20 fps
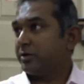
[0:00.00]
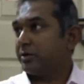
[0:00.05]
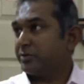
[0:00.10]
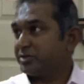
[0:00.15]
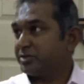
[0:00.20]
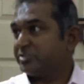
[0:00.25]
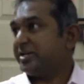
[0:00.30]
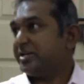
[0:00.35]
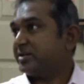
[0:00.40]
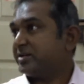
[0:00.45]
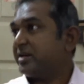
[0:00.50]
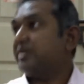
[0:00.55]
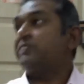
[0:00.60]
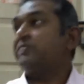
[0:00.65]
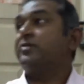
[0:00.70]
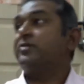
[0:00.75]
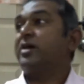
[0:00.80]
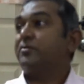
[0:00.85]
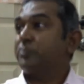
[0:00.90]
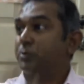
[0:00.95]
reject
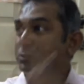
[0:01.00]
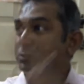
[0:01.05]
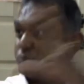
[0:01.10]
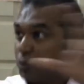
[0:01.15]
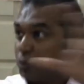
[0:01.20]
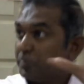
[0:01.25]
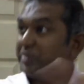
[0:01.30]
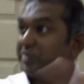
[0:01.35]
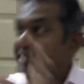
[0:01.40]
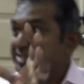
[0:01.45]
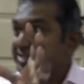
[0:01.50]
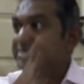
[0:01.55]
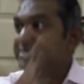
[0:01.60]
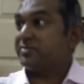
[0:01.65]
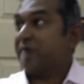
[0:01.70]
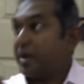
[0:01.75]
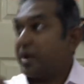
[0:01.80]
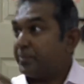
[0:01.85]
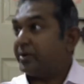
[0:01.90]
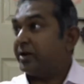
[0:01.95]
even after so many things have
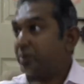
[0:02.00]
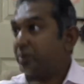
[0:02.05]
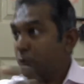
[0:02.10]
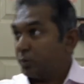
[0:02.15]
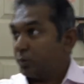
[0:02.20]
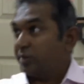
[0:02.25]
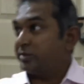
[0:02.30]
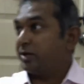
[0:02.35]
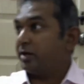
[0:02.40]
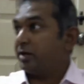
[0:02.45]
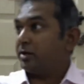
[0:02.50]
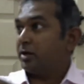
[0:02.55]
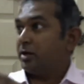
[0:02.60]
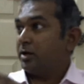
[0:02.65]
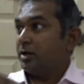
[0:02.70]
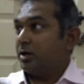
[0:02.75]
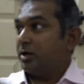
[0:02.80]
happened, including that